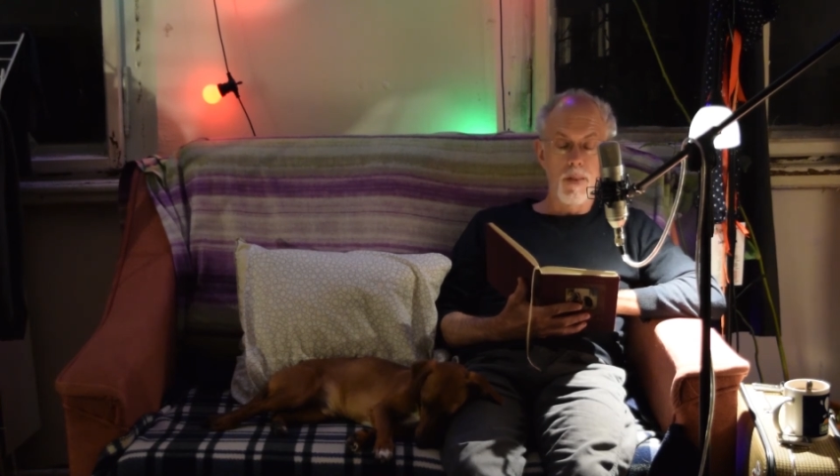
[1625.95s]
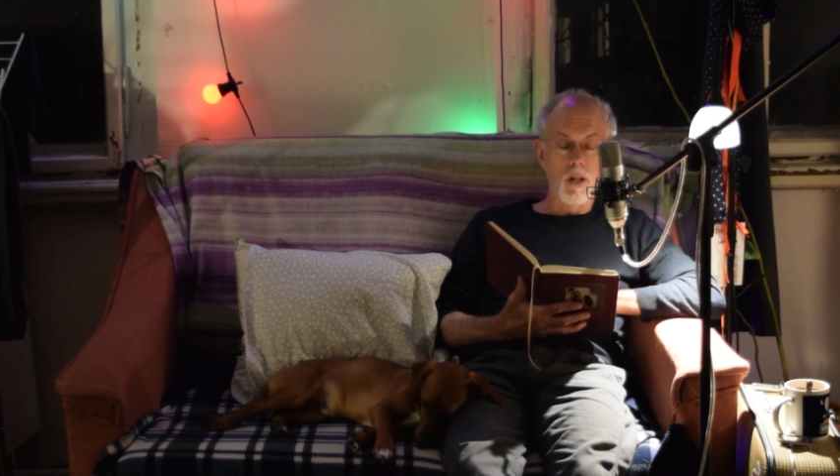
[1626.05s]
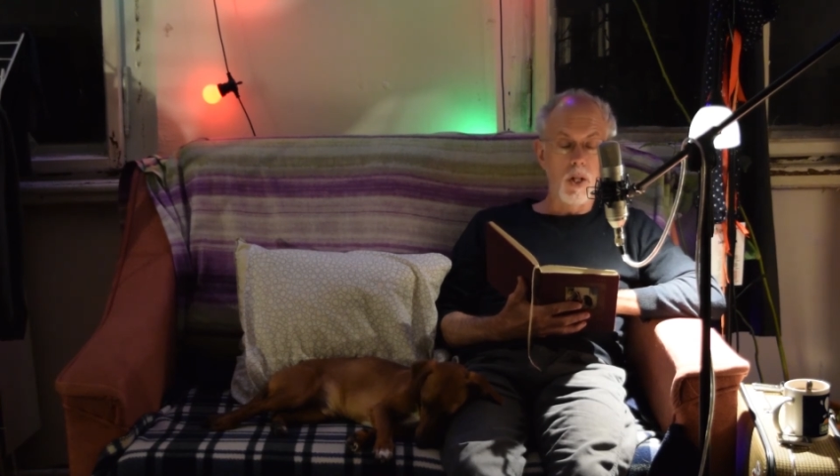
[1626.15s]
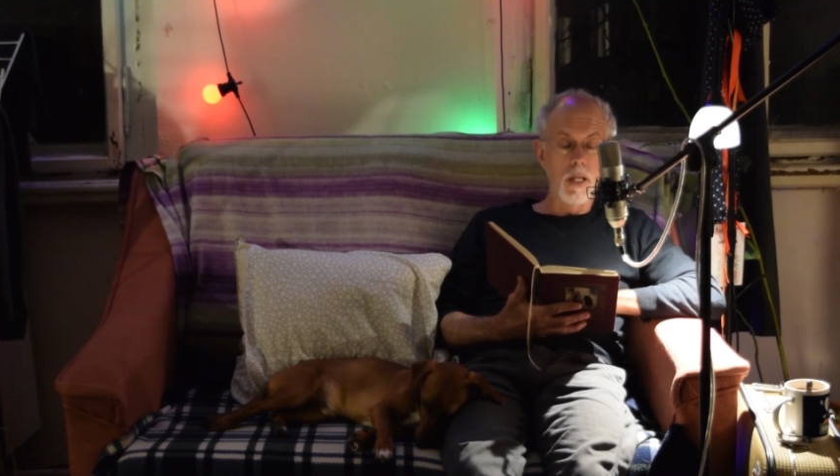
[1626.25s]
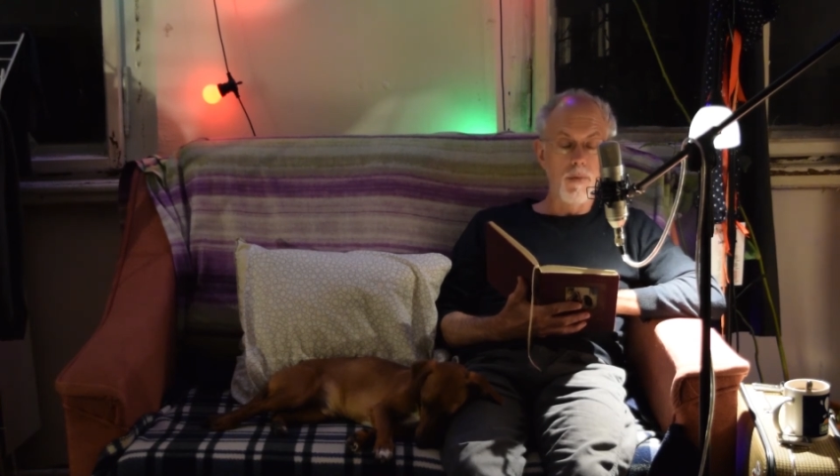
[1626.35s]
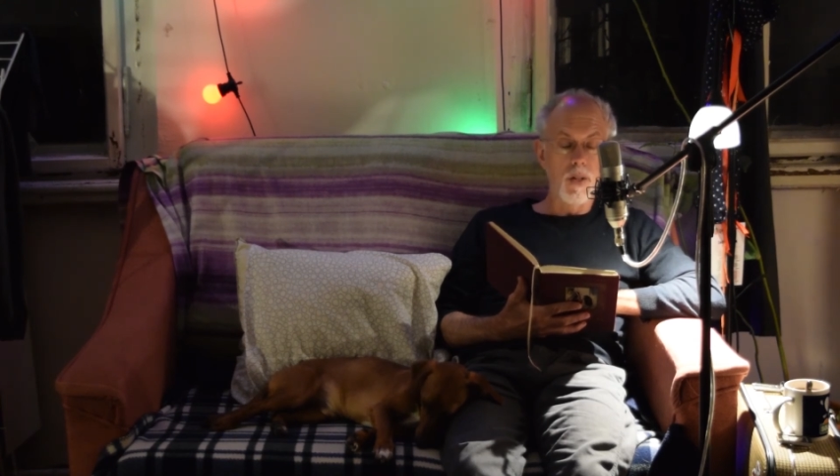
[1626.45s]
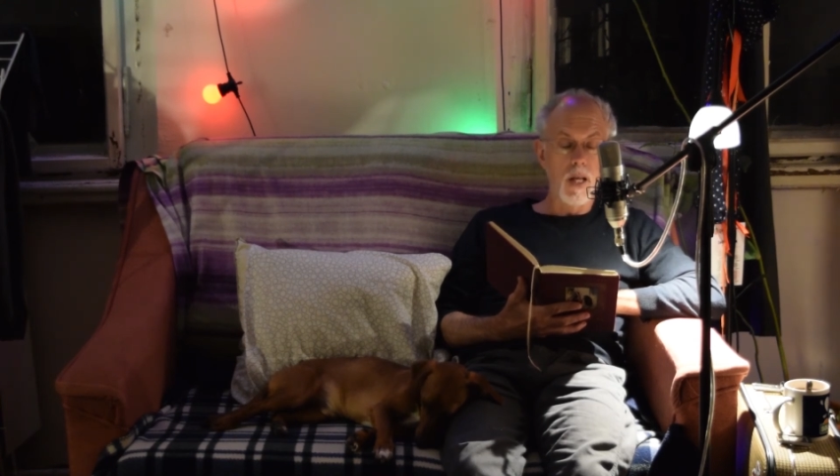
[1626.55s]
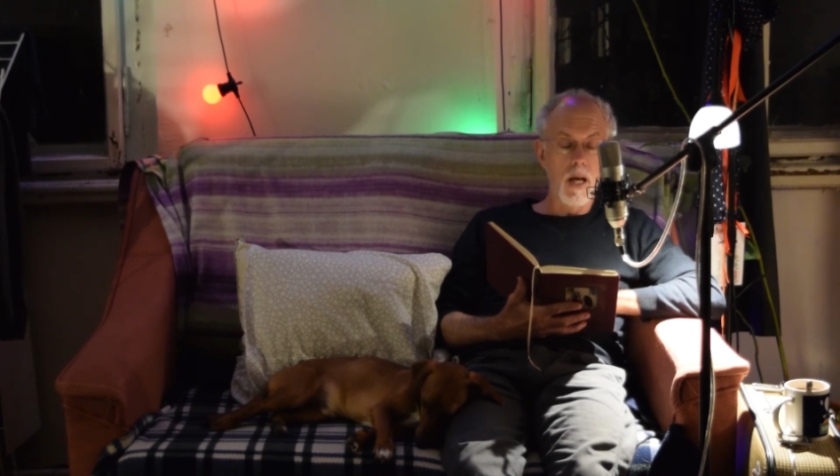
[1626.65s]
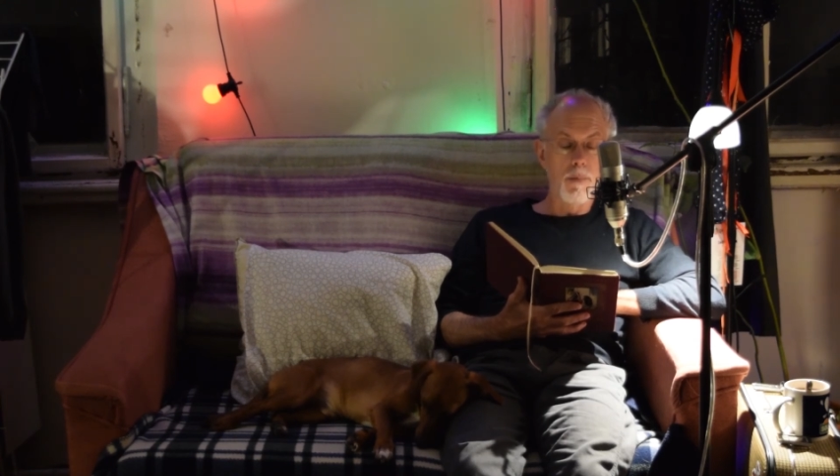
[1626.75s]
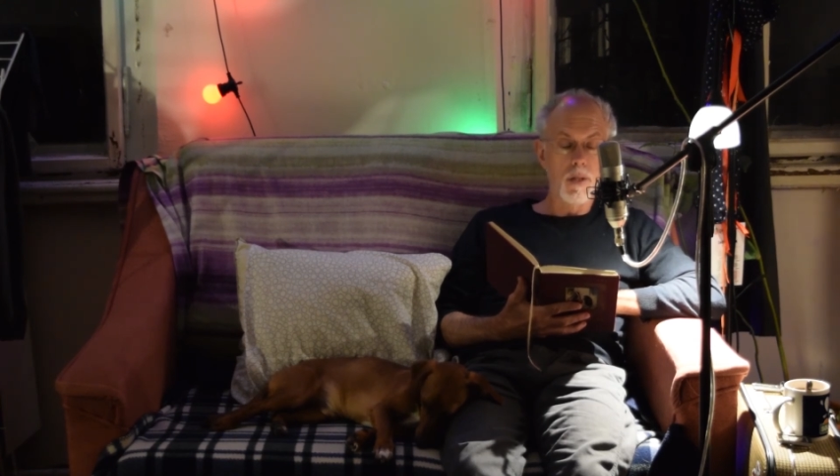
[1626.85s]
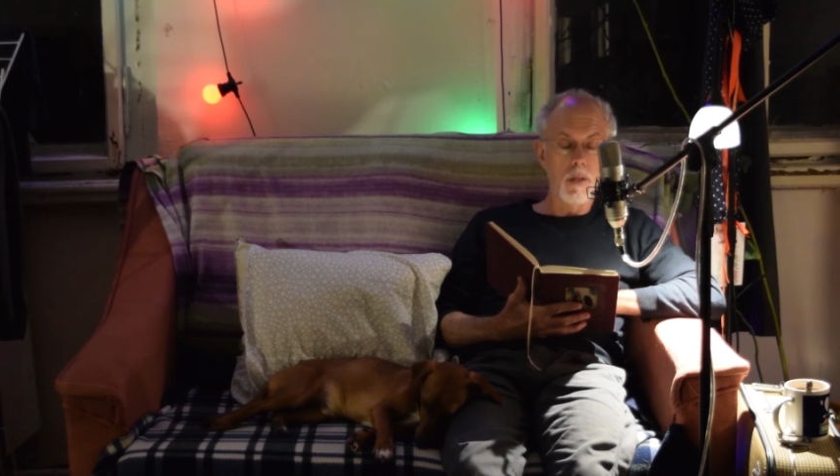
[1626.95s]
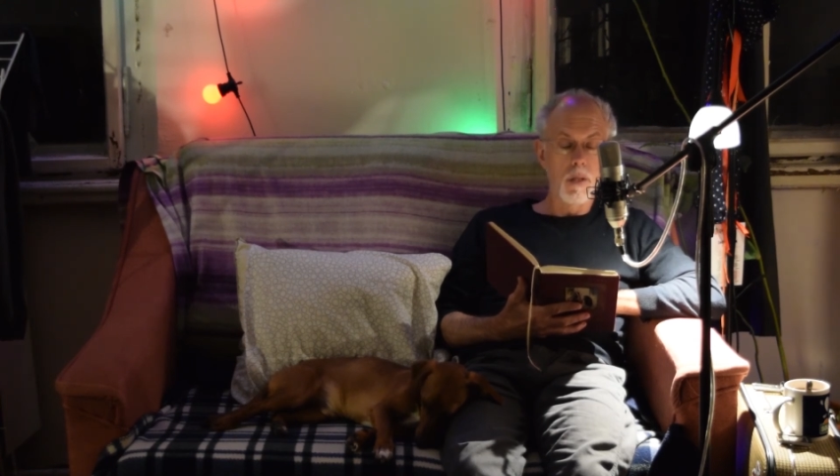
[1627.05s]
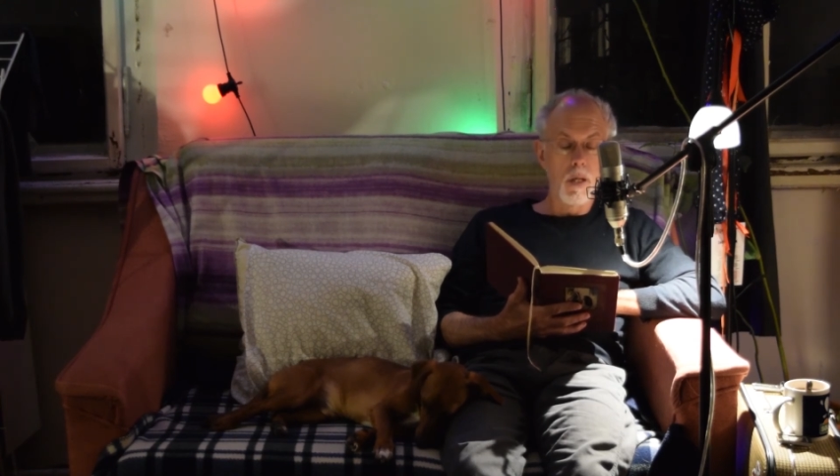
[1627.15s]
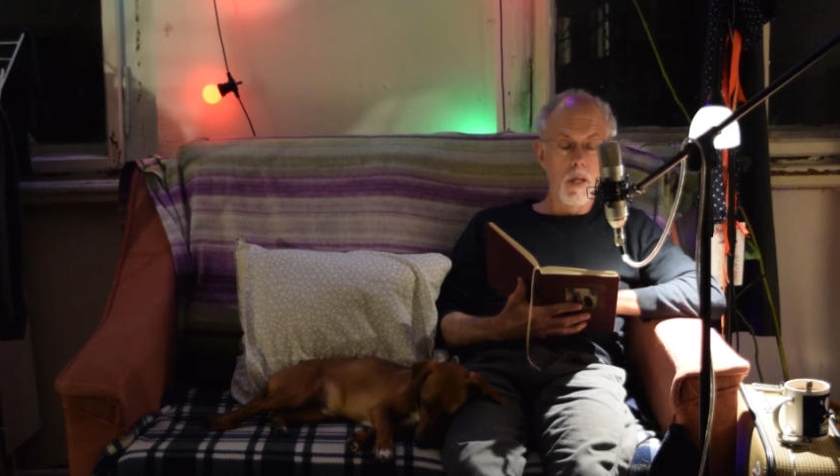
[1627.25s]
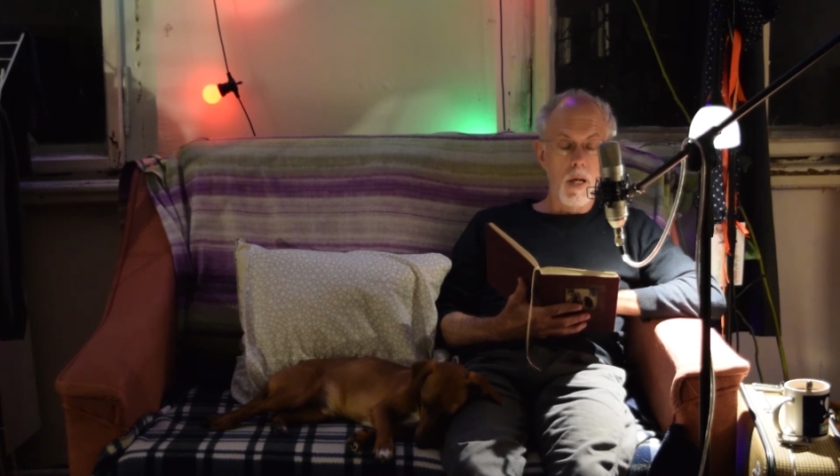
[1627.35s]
the clink of the capstan,